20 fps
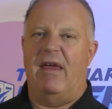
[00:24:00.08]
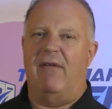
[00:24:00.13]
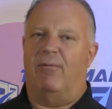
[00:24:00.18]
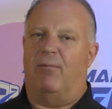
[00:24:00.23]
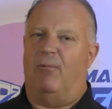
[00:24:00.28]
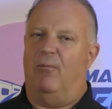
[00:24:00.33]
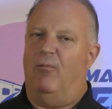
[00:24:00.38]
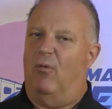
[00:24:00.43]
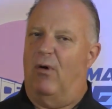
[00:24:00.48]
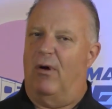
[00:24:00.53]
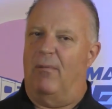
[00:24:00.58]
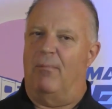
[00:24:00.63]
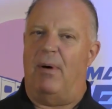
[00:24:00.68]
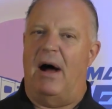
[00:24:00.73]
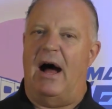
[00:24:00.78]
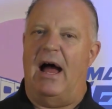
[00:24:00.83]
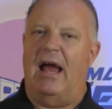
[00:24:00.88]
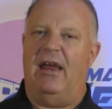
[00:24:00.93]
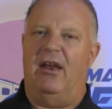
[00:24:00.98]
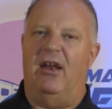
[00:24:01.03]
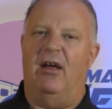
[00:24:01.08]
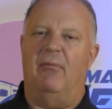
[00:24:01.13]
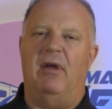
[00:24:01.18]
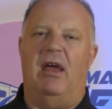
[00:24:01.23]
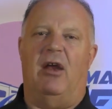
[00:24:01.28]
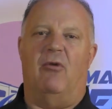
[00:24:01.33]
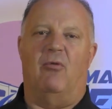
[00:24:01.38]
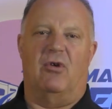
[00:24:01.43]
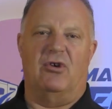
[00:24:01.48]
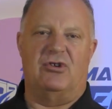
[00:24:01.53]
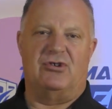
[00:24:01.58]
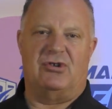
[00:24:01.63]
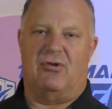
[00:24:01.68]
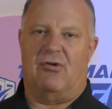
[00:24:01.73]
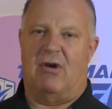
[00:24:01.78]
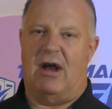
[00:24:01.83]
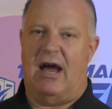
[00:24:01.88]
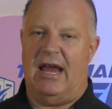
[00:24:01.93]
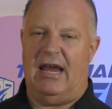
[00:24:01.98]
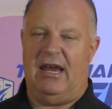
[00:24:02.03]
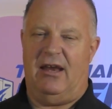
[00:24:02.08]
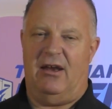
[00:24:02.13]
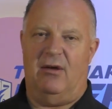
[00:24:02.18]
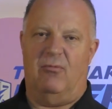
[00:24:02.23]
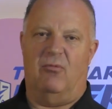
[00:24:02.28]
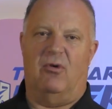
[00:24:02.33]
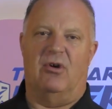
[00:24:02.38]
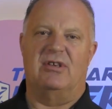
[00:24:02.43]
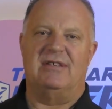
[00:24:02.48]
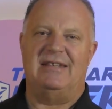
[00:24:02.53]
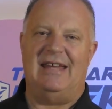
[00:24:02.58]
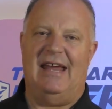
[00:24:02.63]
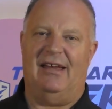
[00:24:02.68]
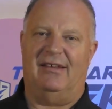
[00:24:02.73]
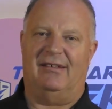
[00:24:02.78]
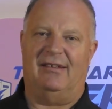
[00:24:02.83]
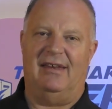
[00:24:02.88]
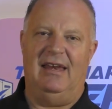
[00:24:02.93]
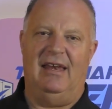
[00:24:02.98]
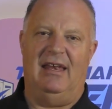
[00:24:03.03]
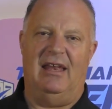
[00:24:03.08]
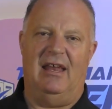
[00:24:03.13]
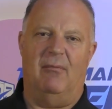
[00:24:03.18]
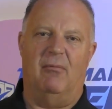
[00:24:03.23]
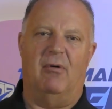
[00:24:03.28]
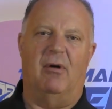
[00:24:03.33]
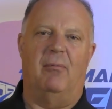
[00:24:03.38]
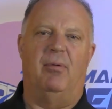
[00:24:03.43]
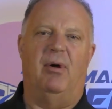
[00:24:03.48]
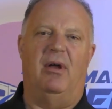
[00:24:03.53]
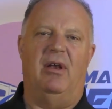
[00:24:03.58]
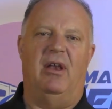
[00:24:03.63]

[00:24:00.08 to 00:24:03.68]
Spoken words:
we're buying them and we're trying them, we're testing them, we're putting them